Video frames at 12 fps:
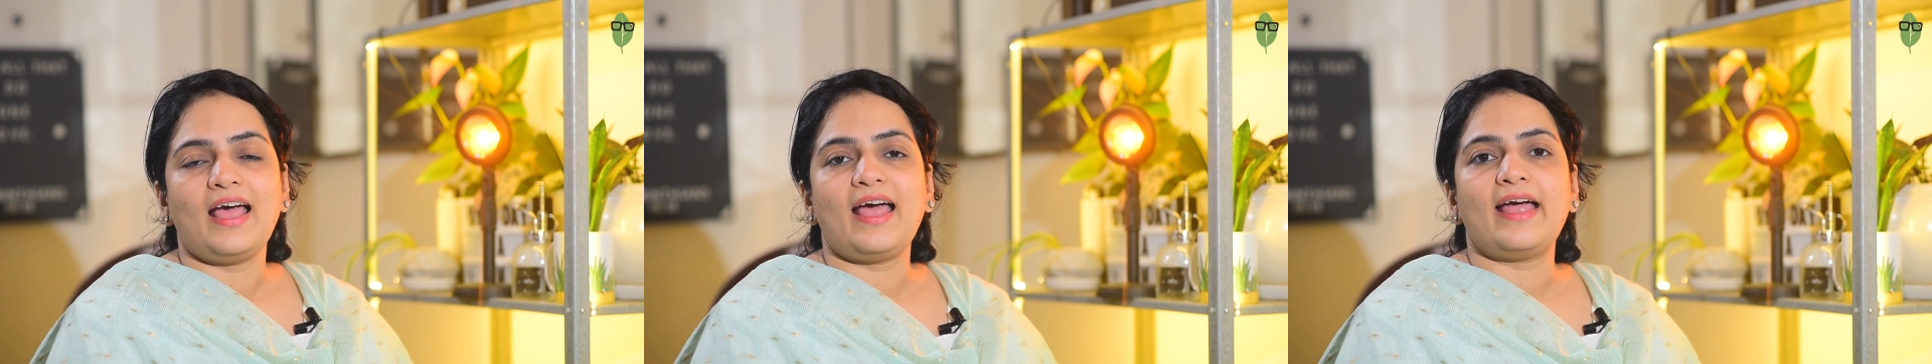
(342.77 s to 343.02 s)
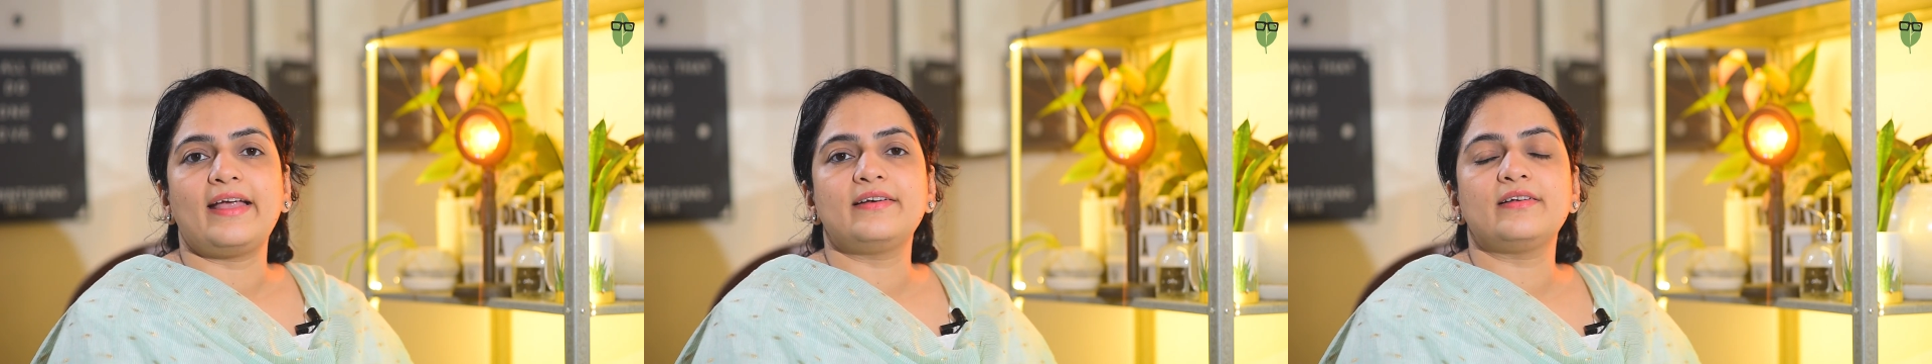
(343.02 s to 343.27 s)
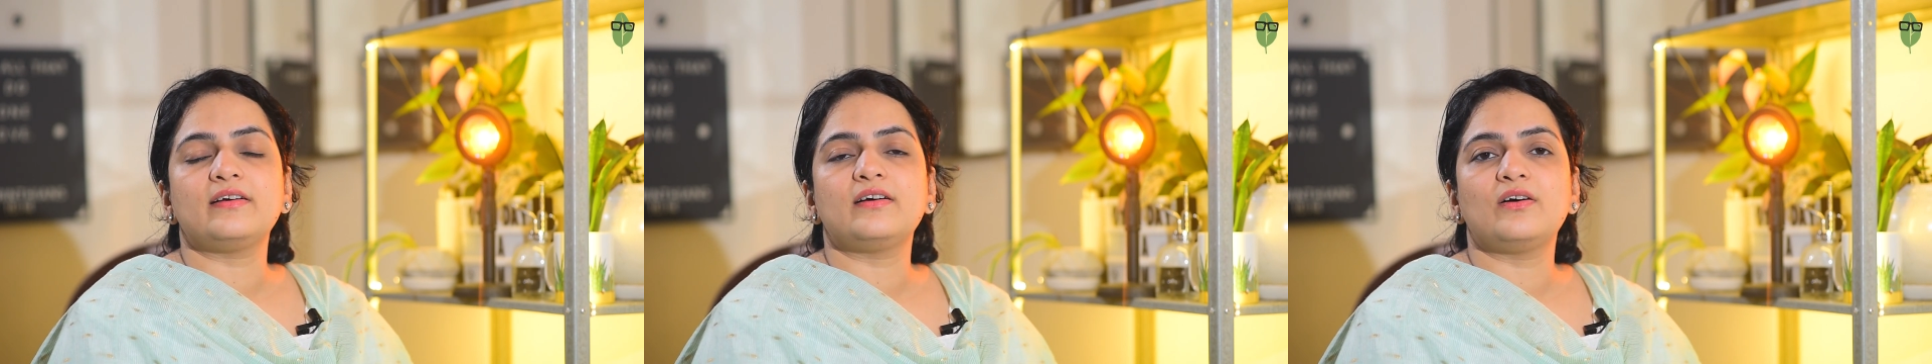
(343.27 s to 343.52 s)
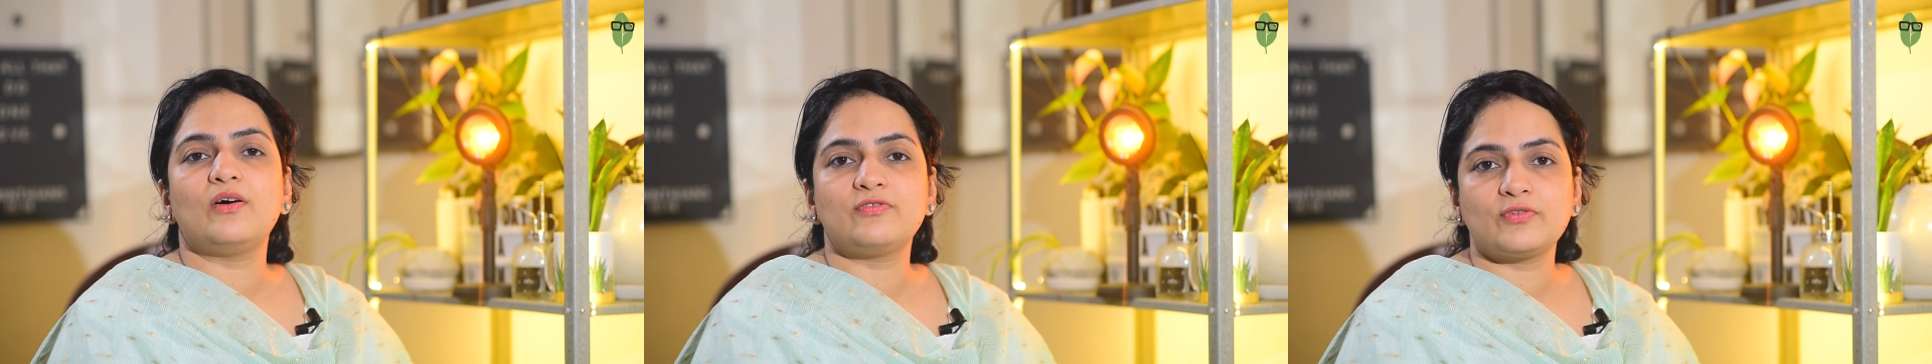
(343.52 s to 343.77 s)
And
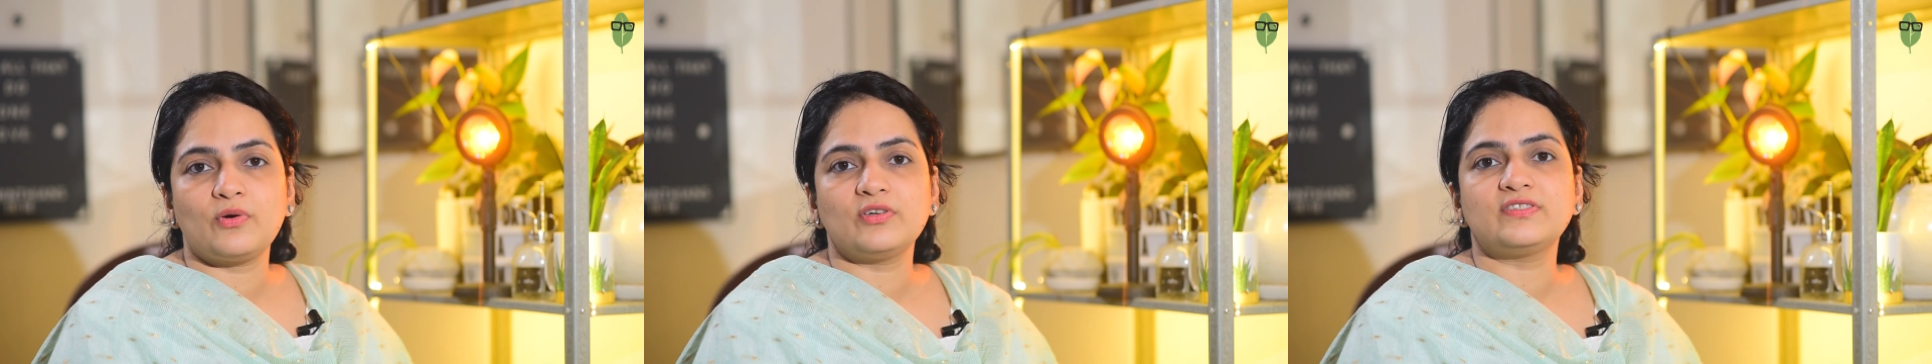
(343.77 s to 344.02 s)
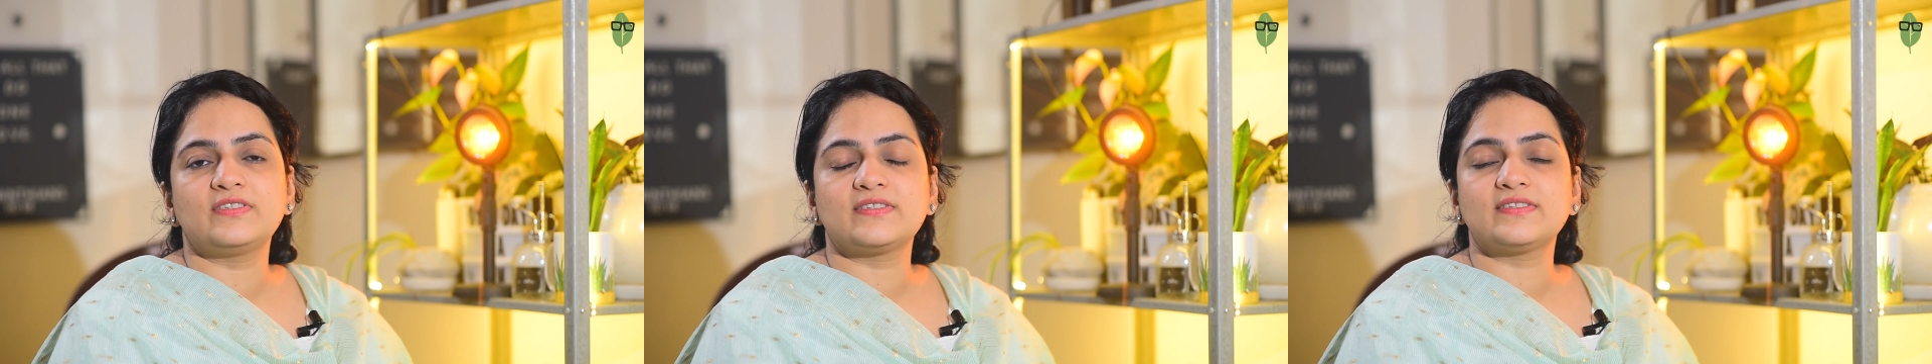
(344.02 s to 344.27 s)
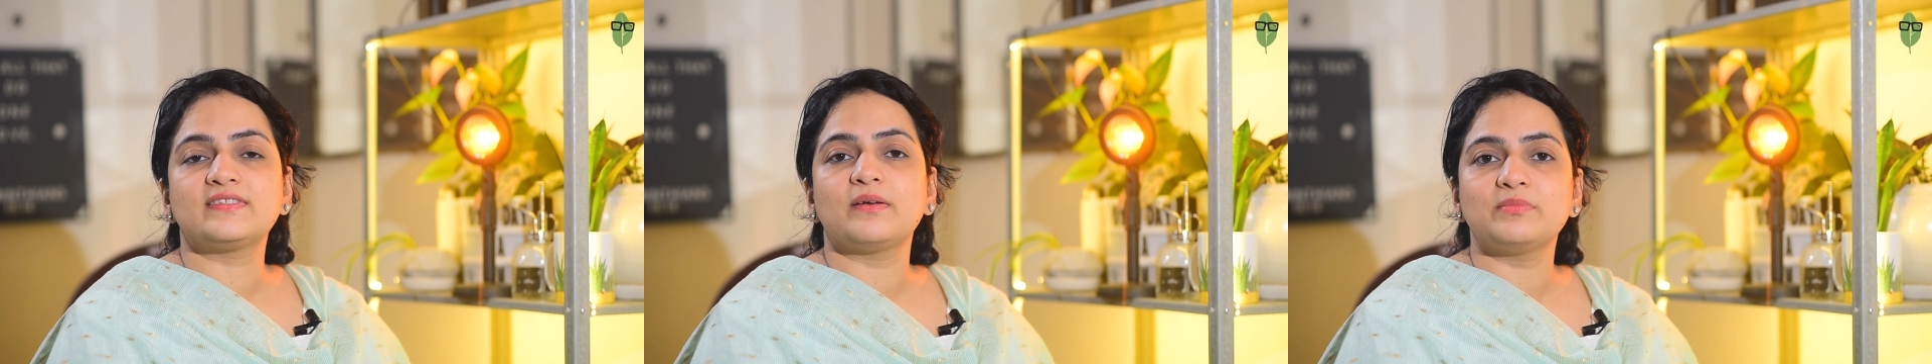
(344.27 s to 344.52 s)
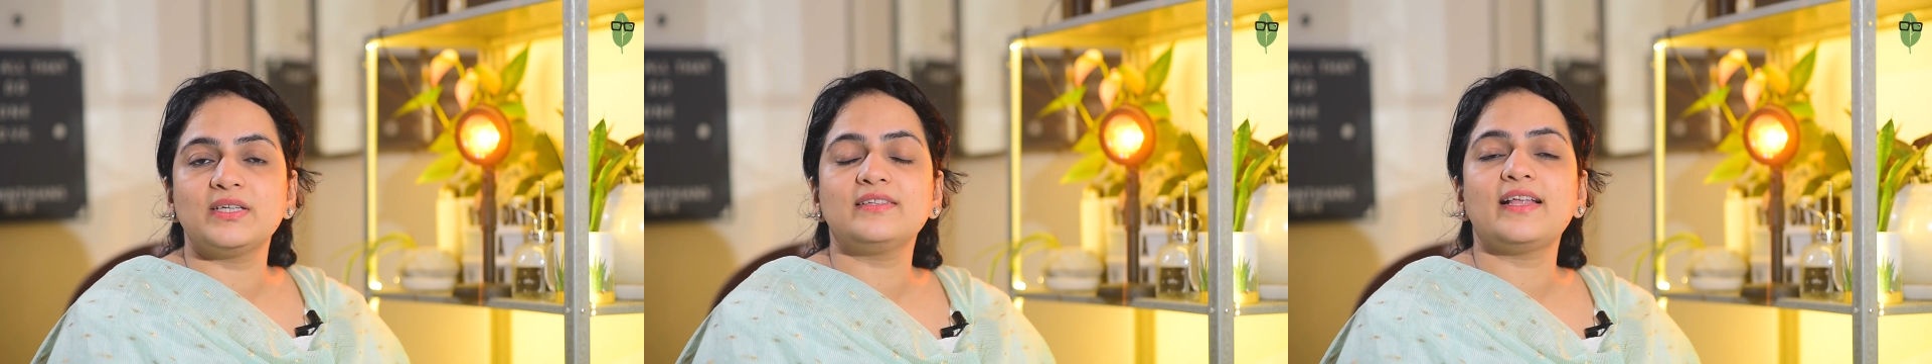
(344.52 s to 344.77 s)
of course, this is
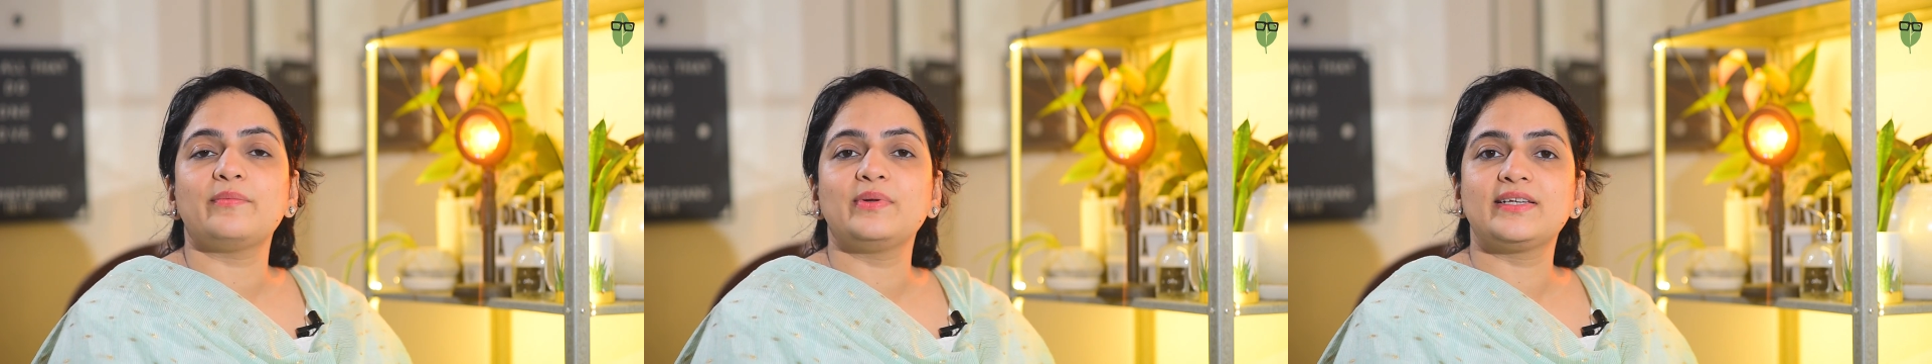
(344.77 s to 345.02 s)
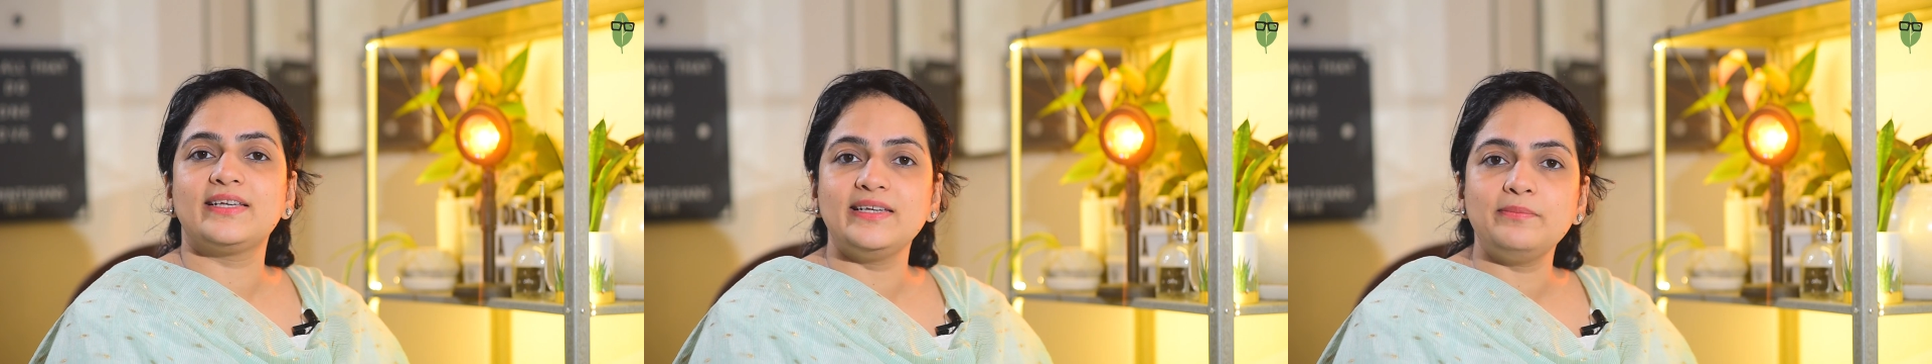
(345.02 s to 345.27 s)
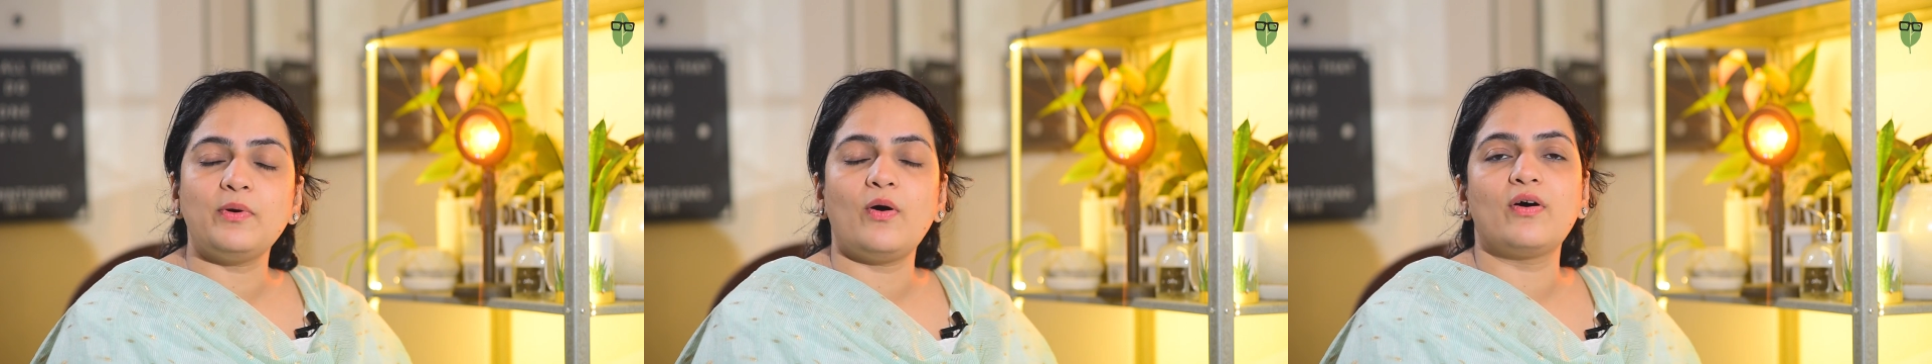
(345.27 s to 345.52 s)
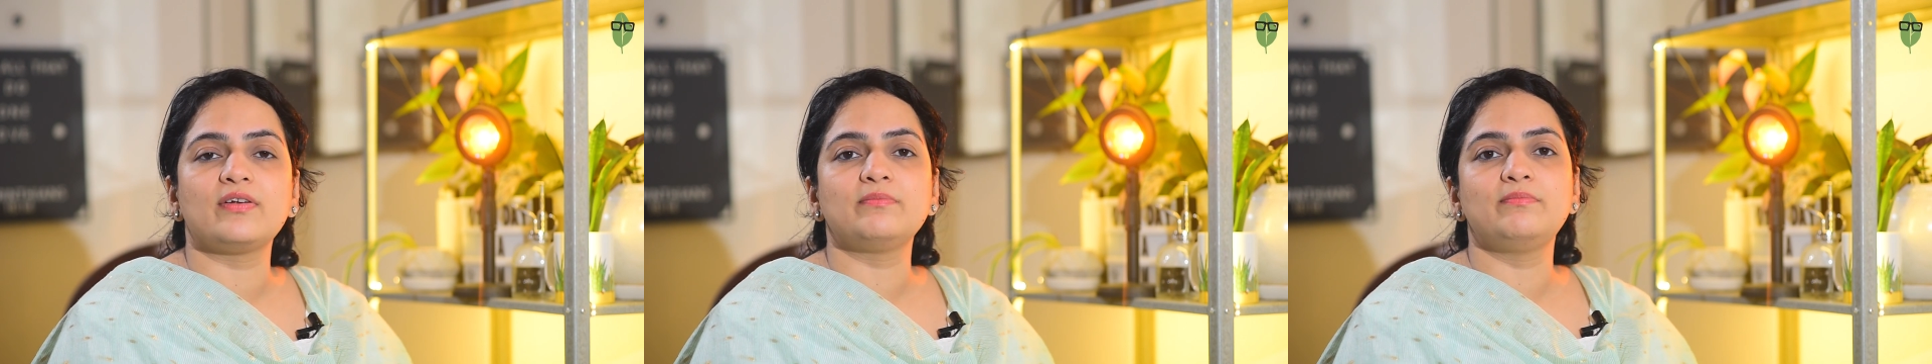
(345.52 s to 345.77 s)
something that will keep
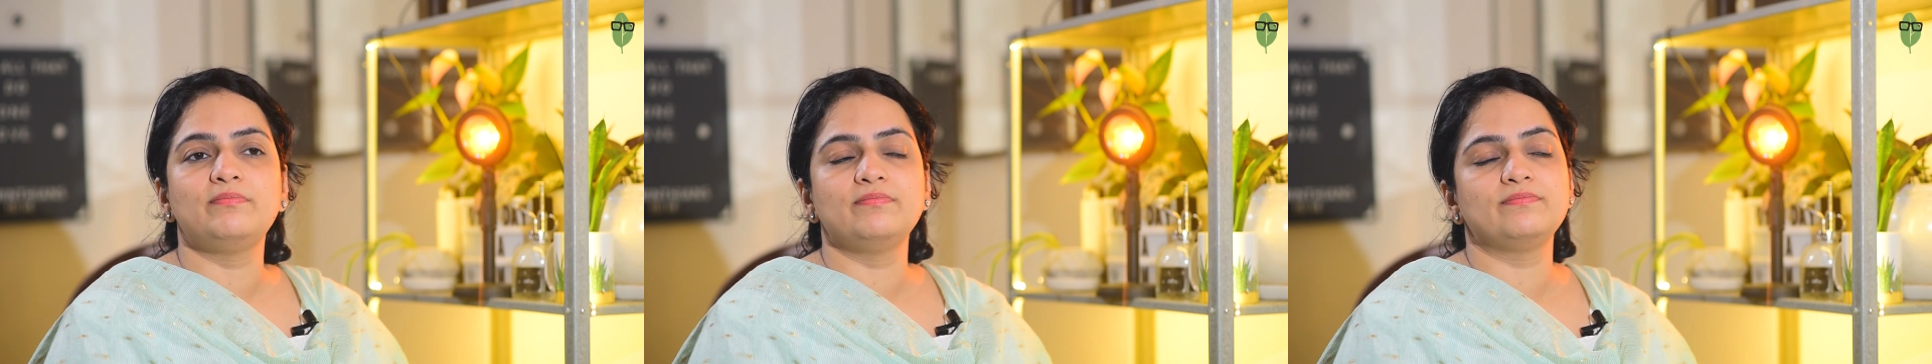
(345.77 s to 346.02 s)
on